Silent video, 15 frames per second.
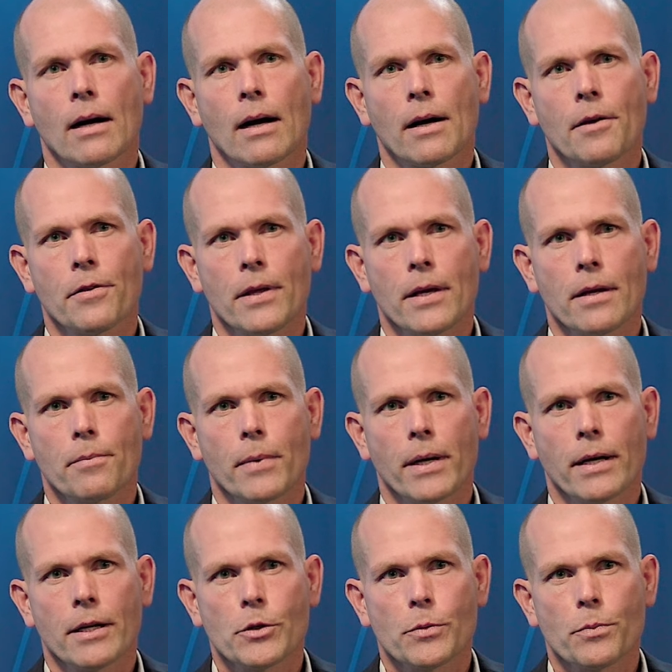I think
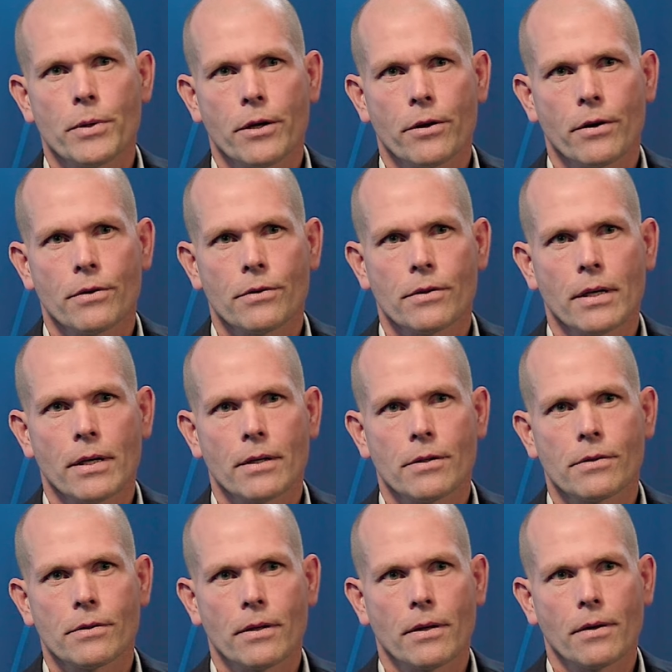my experience
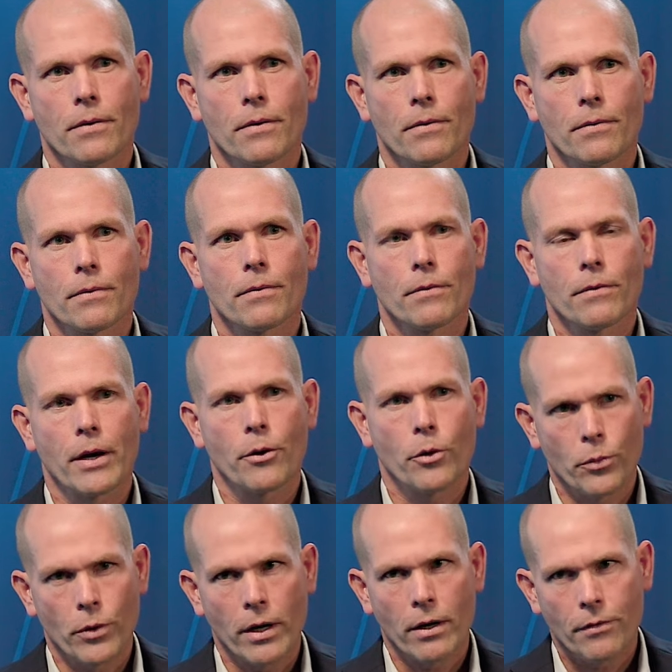is
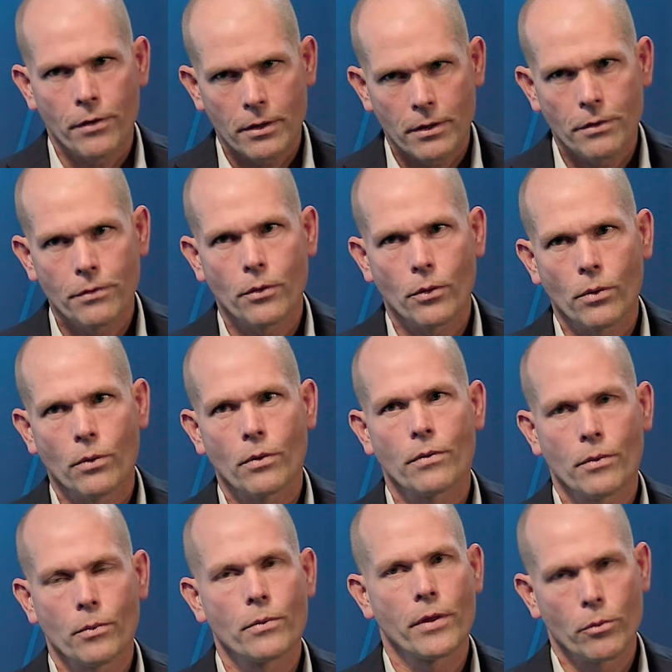very relevant
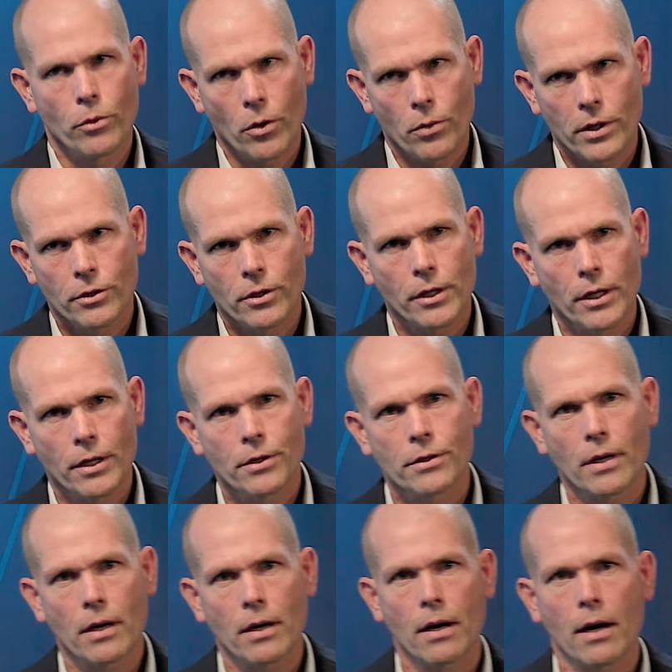for the role in
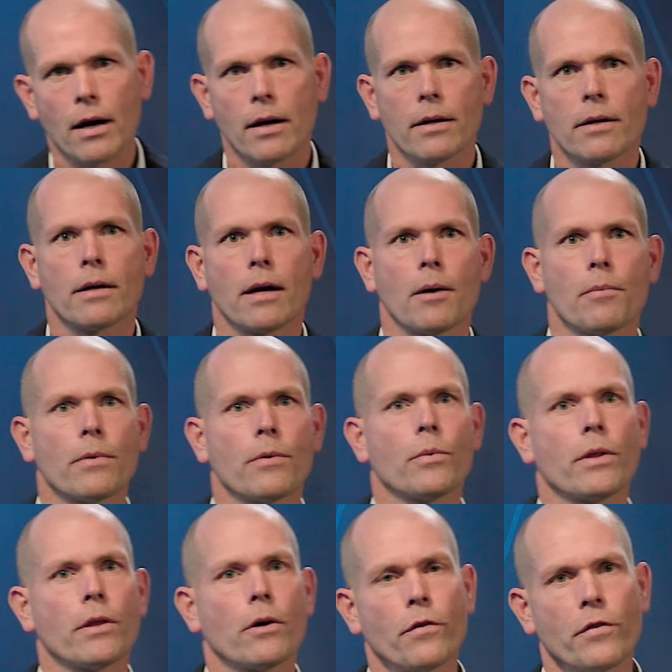Targinta. I come
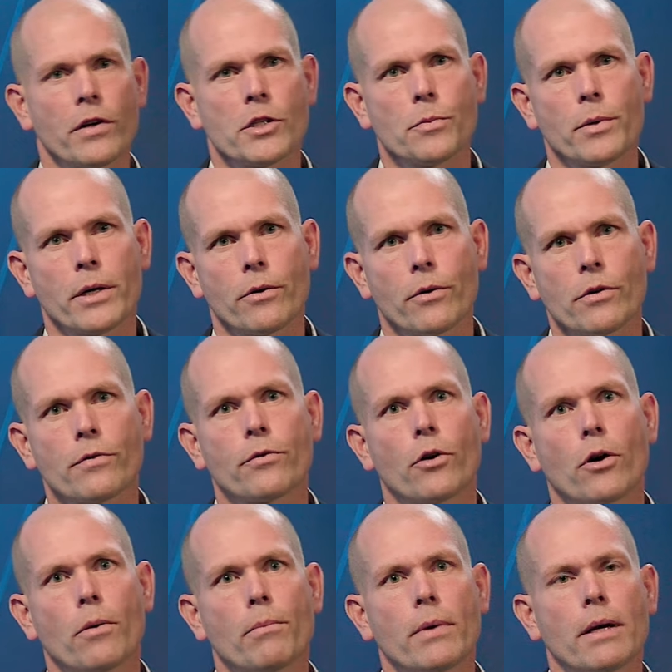with a lot of experience
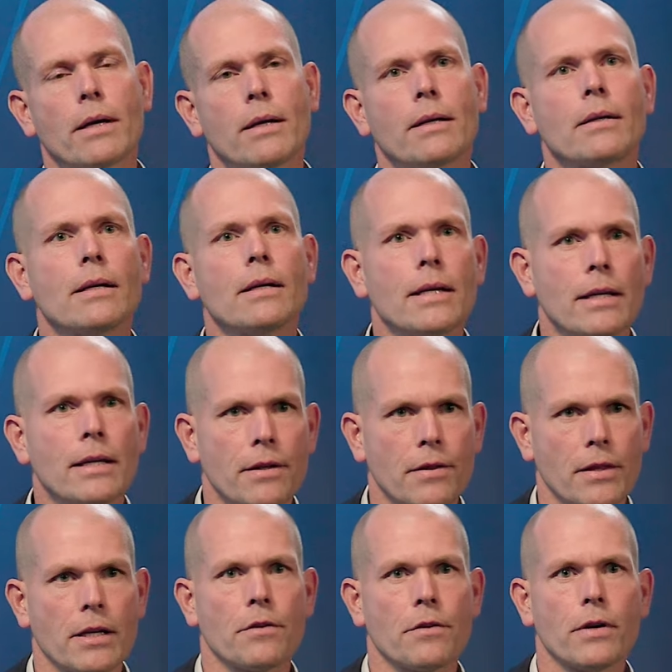from leading
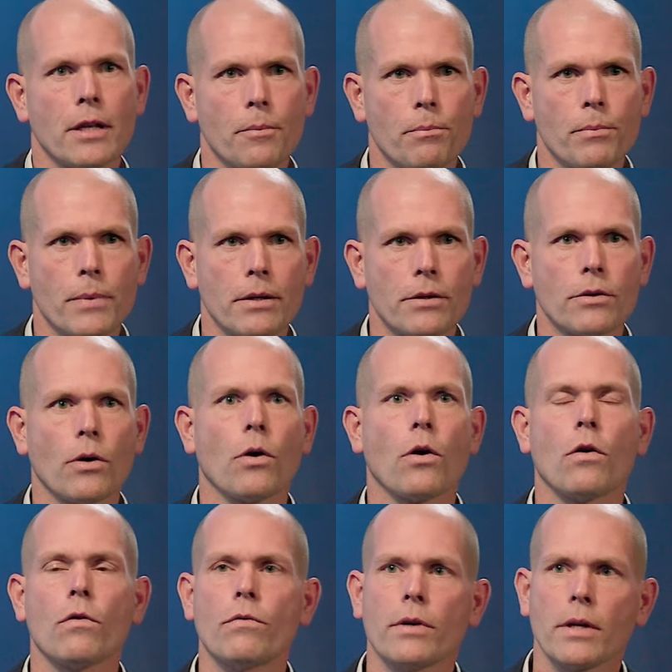the development
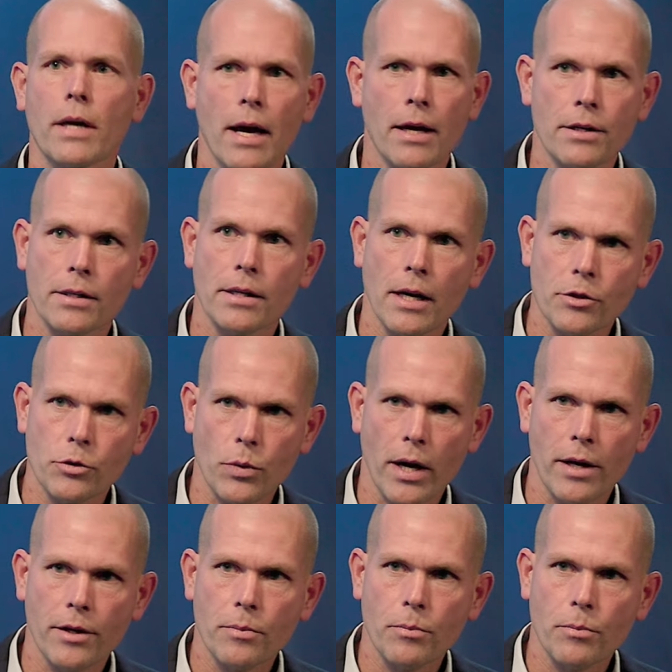of anti-cancer
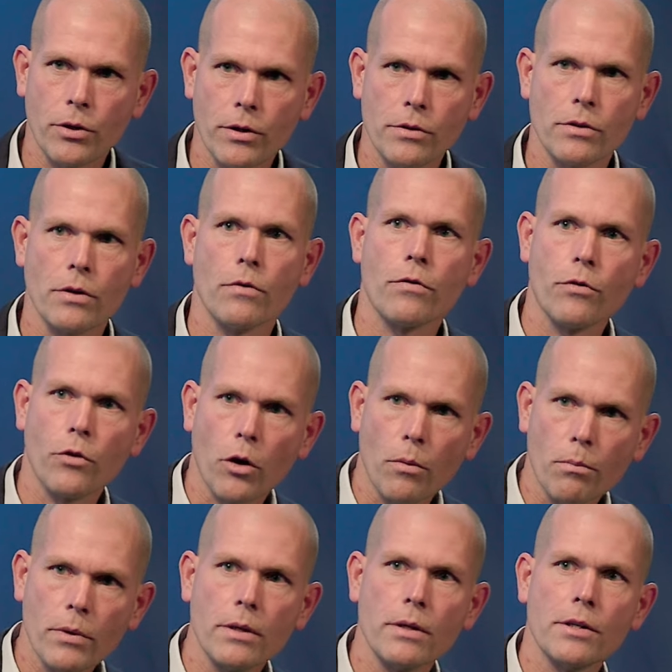antibodies
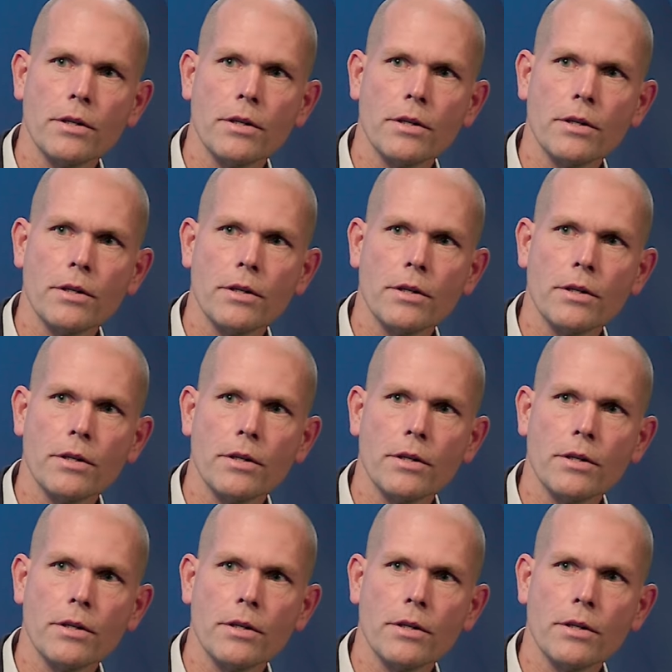from